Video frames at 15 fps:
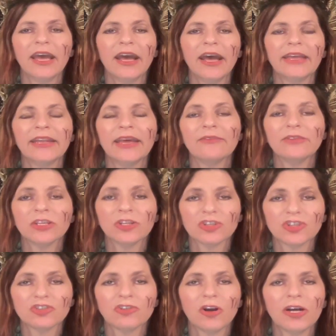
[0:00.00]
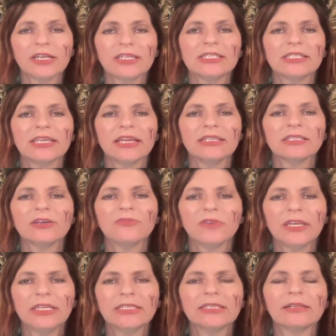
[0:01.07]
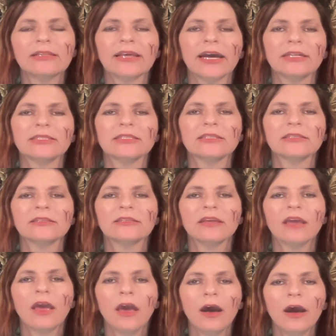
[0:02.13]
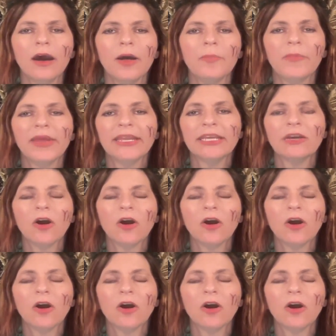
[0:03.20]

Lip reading: and having a strong sense of intellect. Many